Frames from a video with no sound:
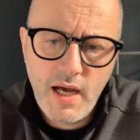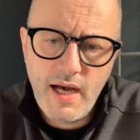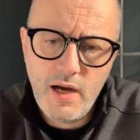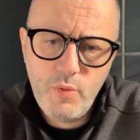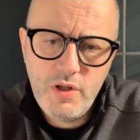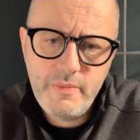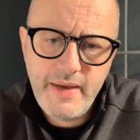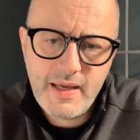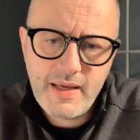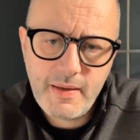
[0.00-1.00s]
Will you
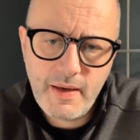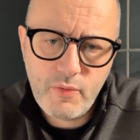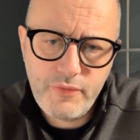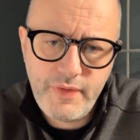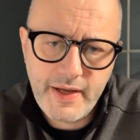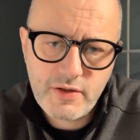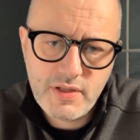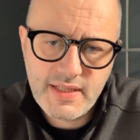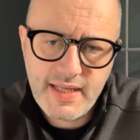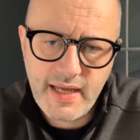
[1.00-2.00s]
make reflector
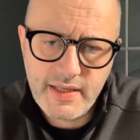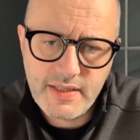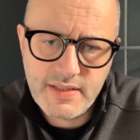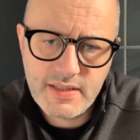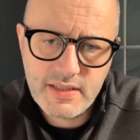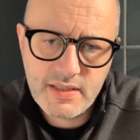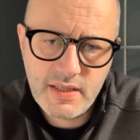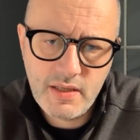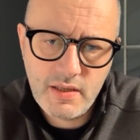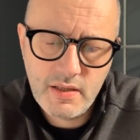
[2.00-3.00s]
that has
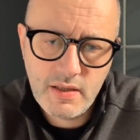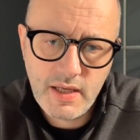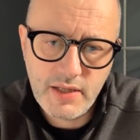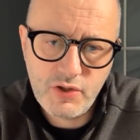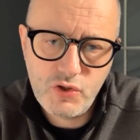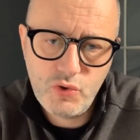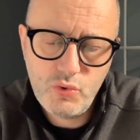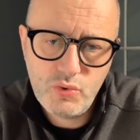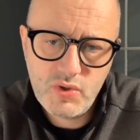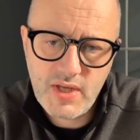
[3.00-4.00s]
a
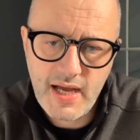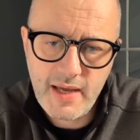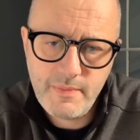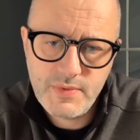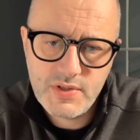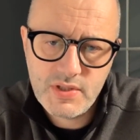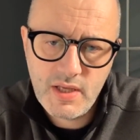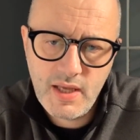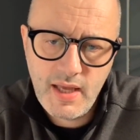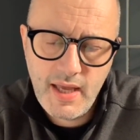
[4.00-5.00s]
2 times
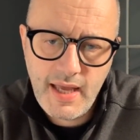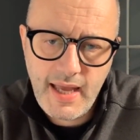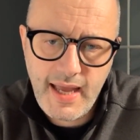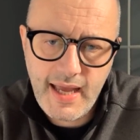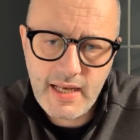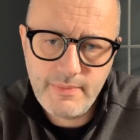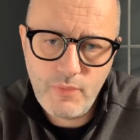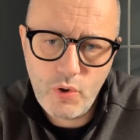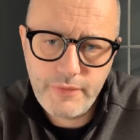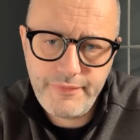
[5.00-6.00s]

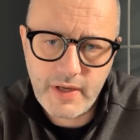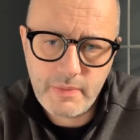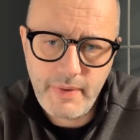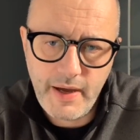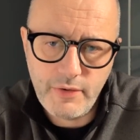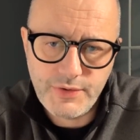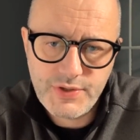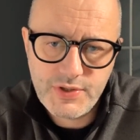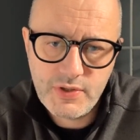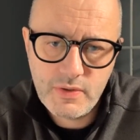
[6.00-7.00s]
anamorphic bounce?